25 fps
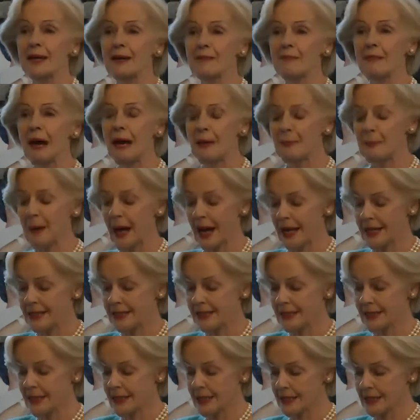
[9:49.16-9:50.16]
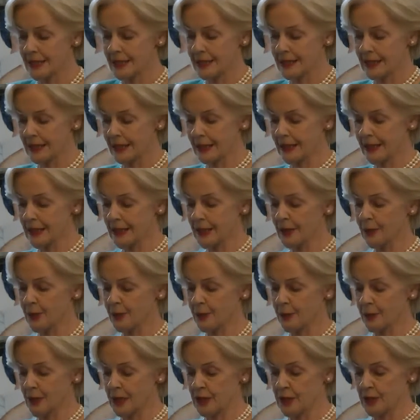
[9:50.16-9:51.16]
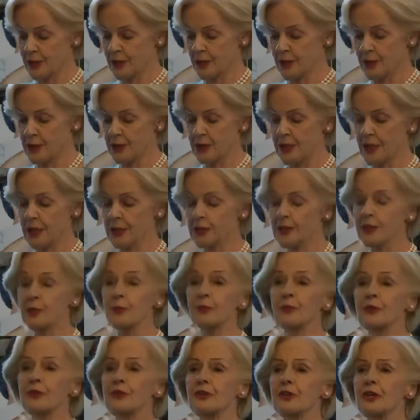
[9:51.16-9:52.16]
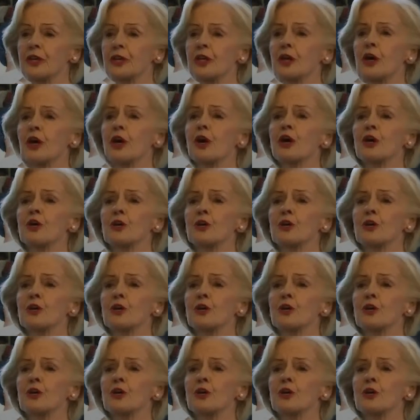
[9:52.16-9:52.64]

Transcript: MAPrc is a clinical research centre with the